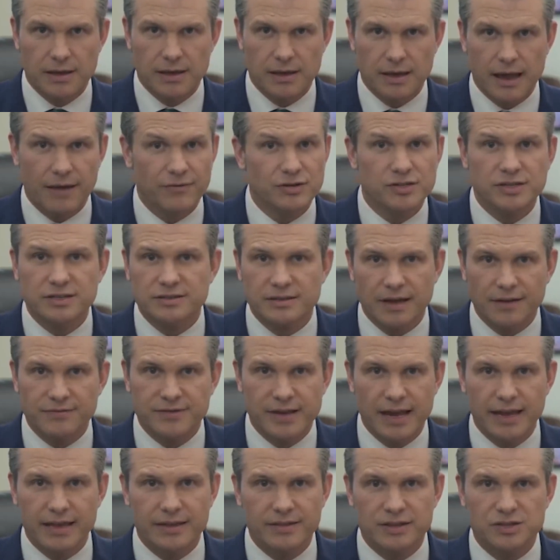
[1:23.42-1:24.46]
Ever since I've
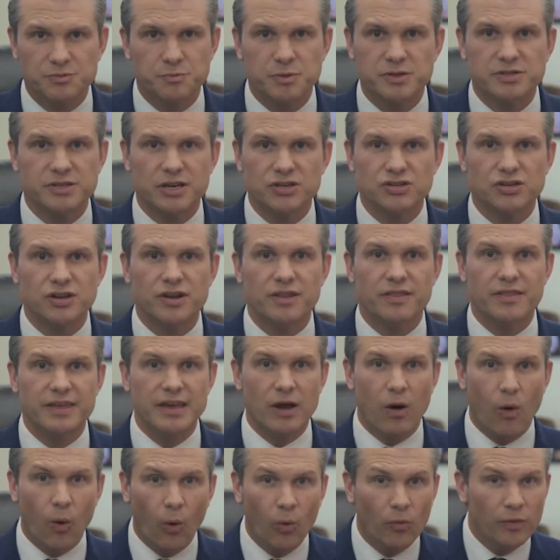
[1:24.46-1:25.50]
taken this position,
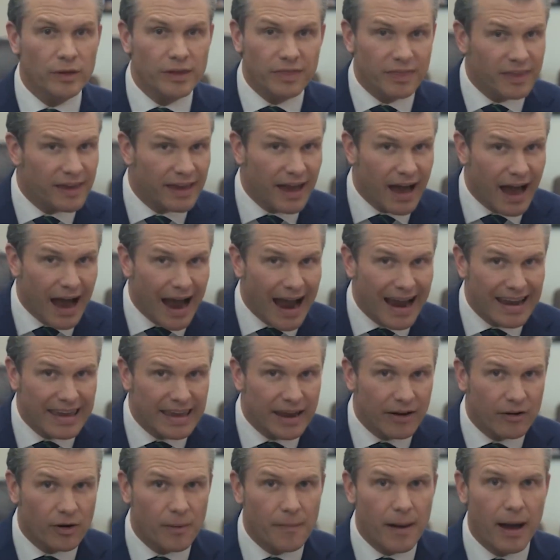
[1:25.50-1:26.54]
the only thing I
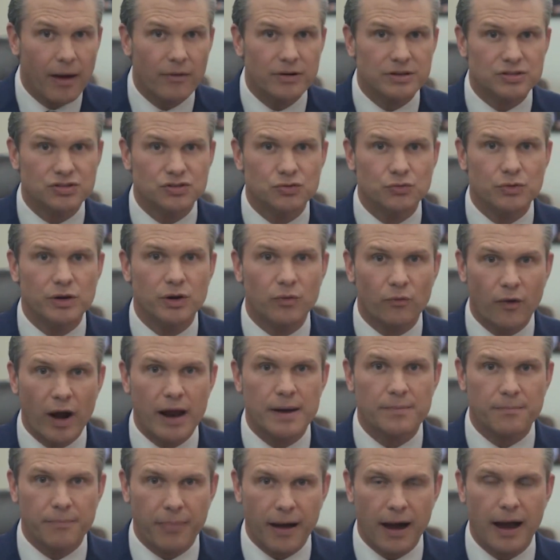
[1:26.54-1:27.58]
care about is doing
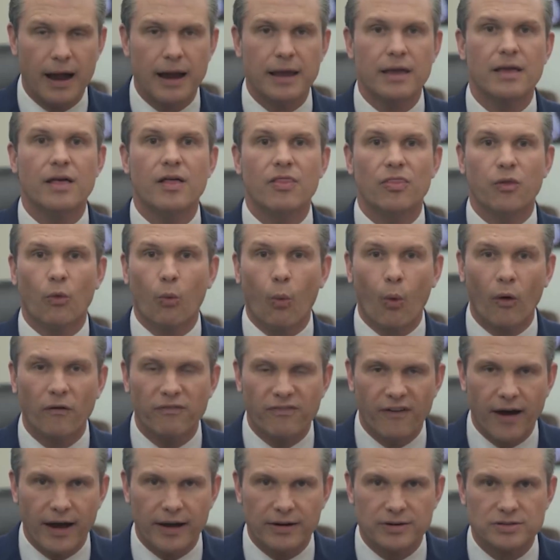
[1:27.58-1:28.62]
right by the
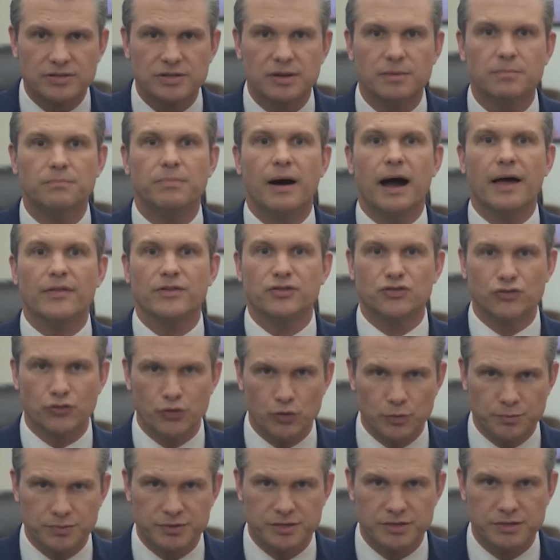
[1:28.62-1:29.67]
warfighters, by the
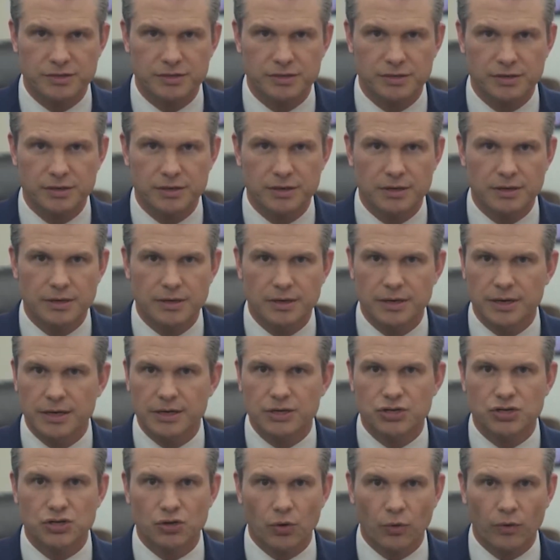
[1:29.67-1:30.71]
troops.
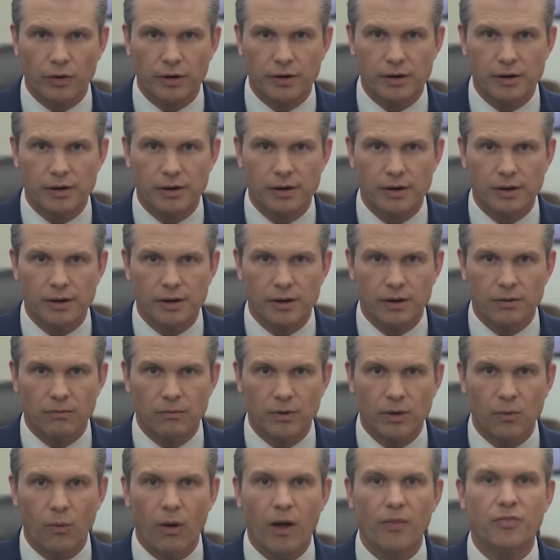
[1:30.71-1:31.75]
In short,
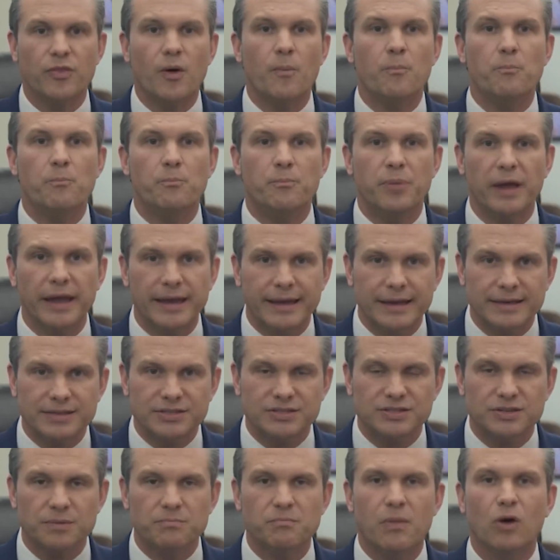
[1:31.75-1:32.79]
we want the
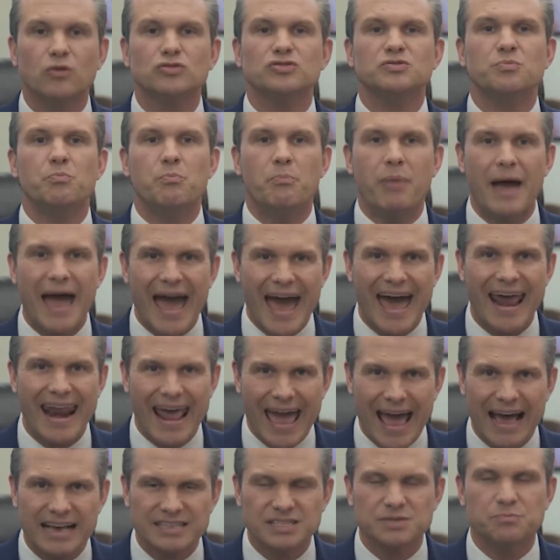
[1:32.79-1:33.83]
biggest, most
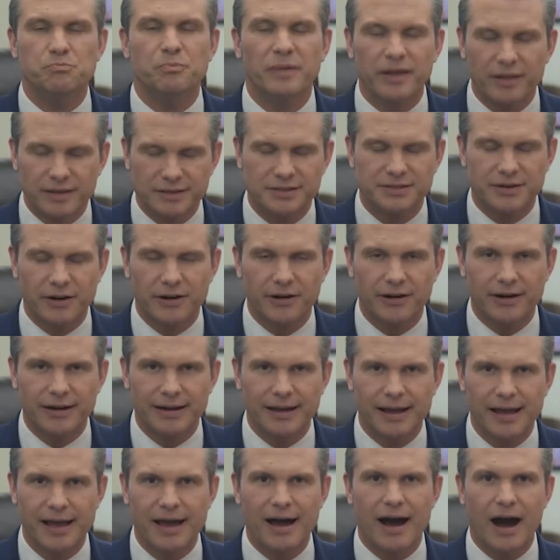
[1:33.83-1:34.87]
badass
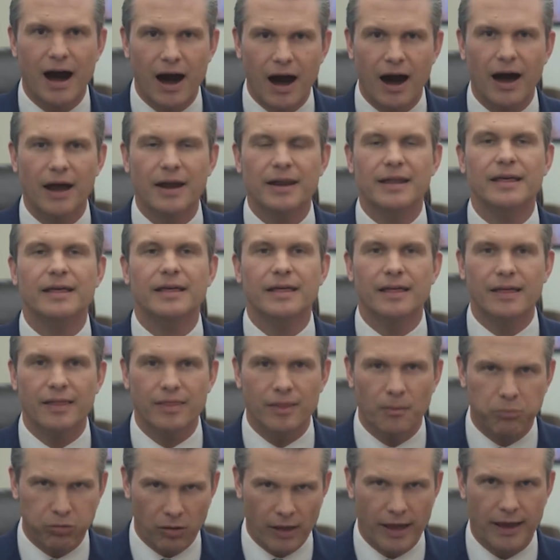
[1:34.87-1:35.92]
military on
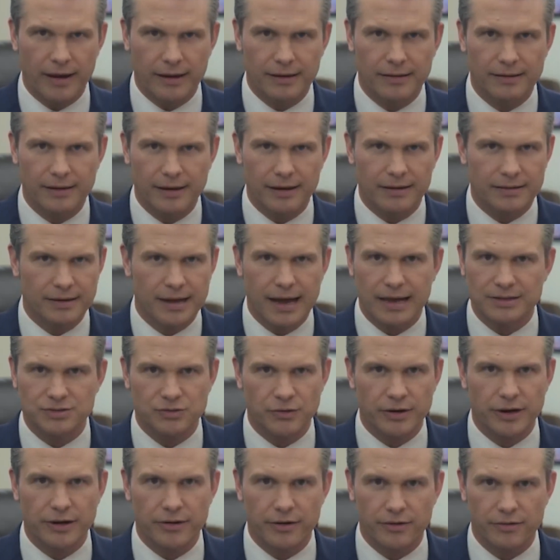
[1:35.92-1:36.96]
the planet, on God's
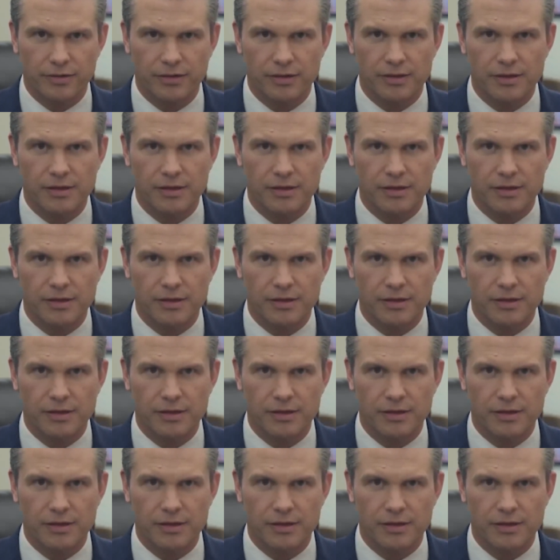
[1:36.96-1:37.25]
green earth.